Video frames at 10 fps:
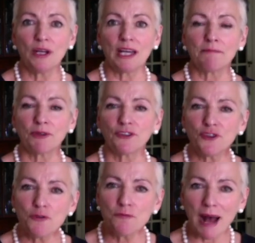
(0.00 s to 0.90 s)
it puts
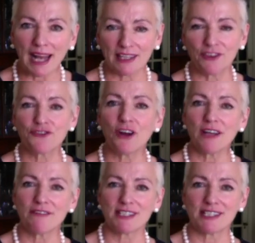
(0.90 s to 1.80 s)
you back in the
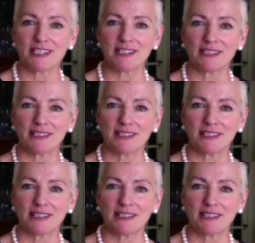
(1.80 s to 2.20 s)
driver's seat.